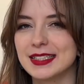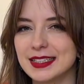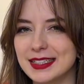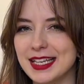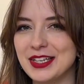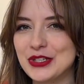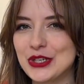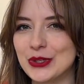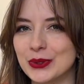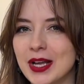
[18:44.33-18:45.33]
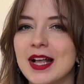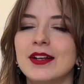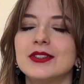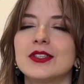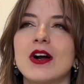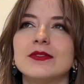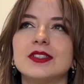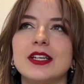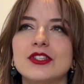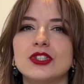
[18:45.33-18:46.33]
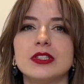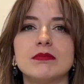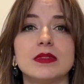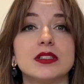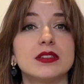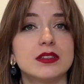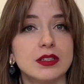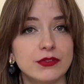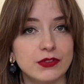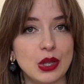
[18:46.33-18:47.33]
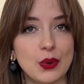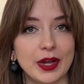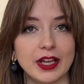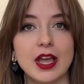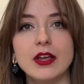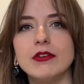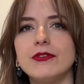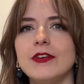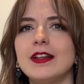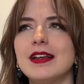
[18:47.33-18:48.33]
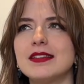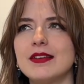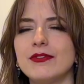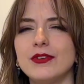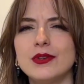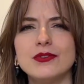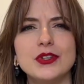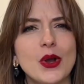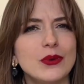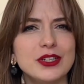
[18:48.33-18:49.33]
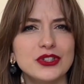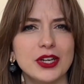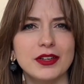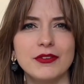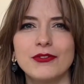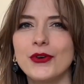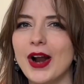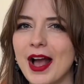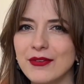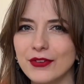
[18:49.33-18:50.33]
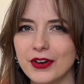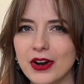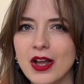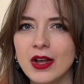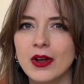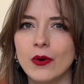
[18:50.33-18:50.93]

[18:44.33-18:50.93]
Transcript: Scene 2. The conversation is still flowing. You feel as if you've known each other forever.